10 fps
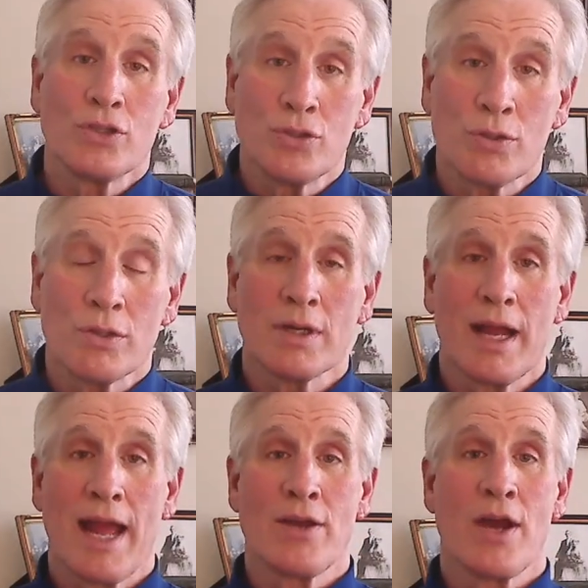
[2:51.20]

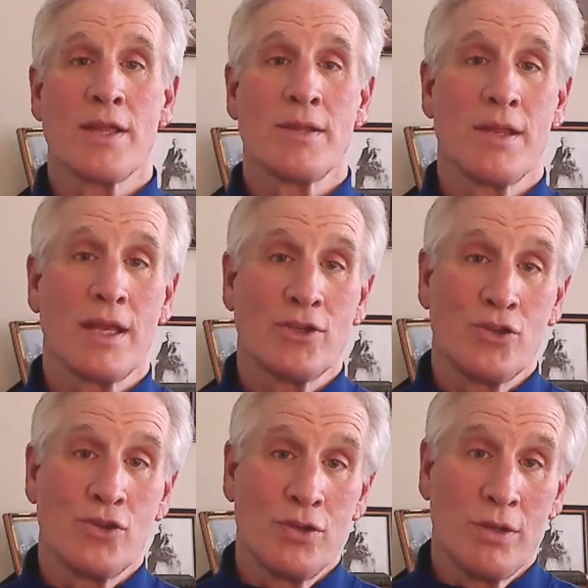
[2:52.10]
Sure.
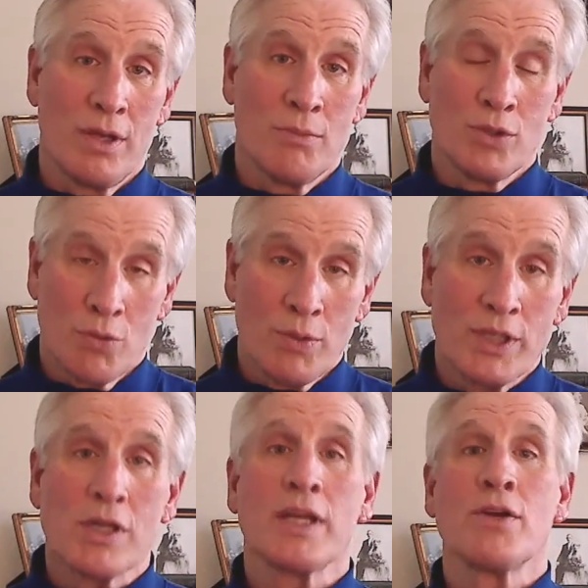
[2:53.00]
It was
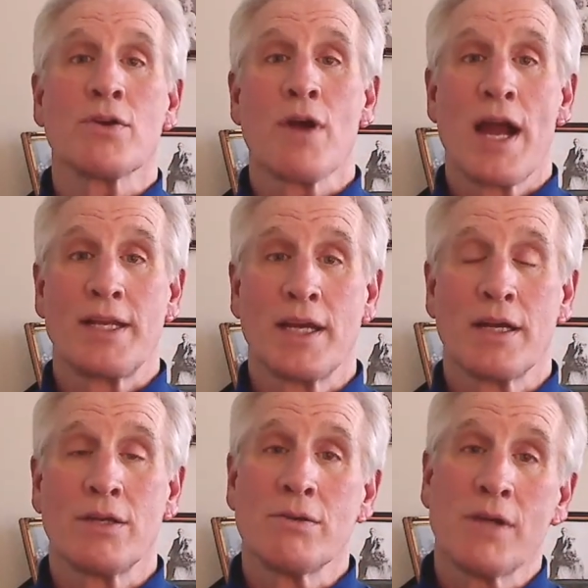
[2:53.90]
originally your
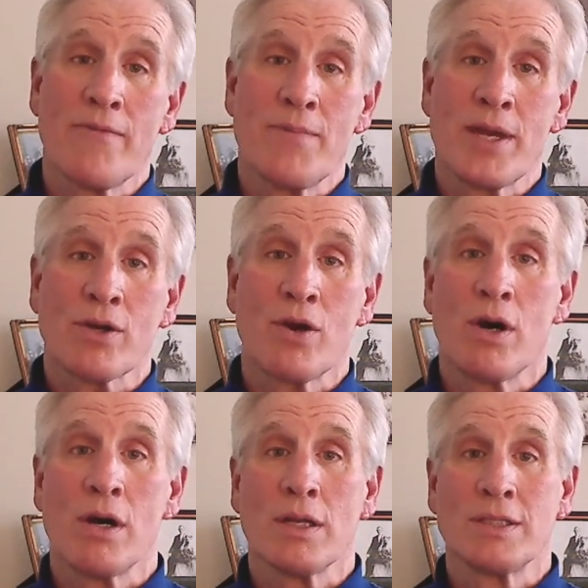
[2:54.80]
idea. You gave me a
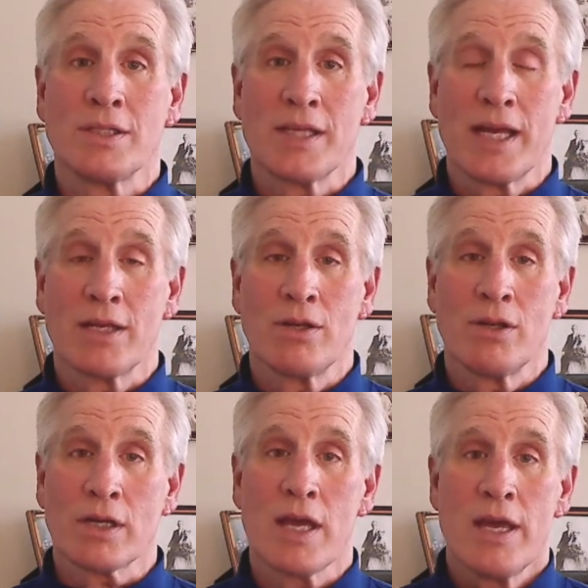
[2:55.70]
call and said,
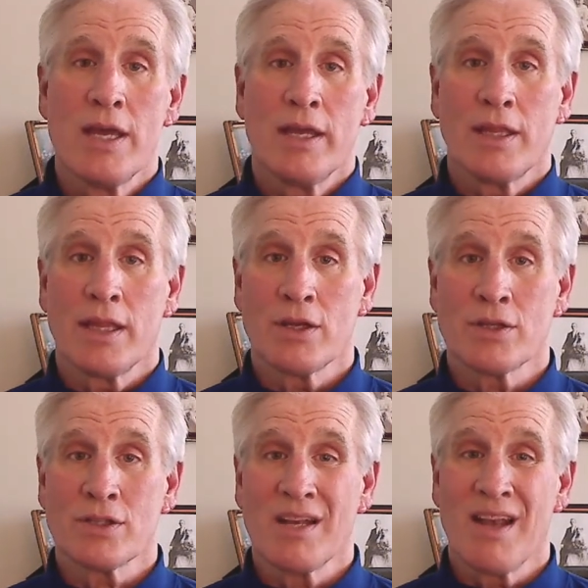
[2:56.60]
look,
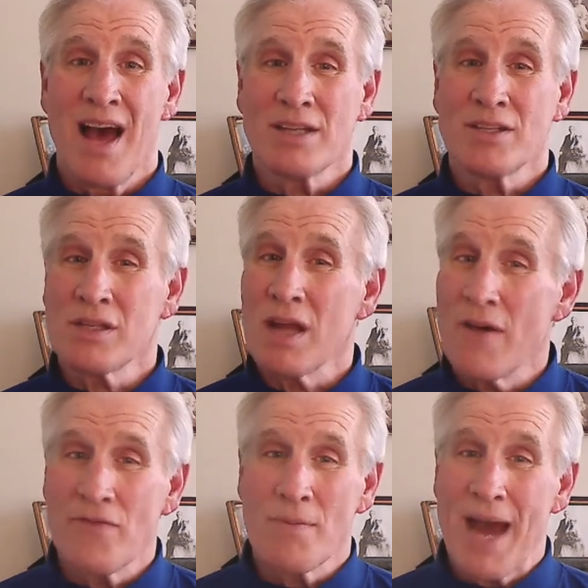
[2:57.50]
there's a lot of
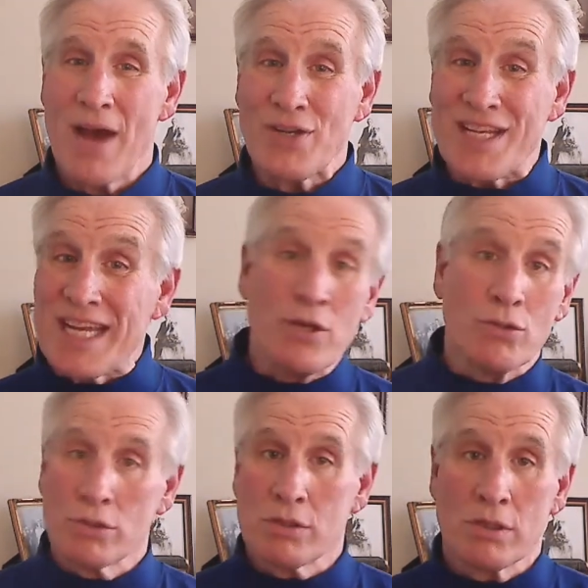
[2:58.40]
stuff about
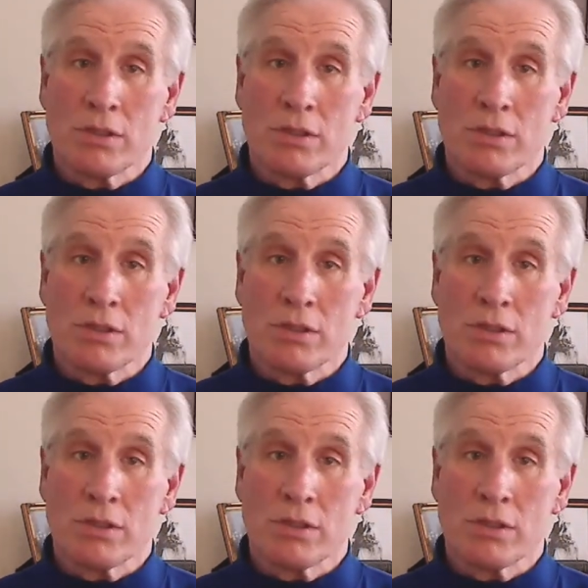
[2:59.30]
deals.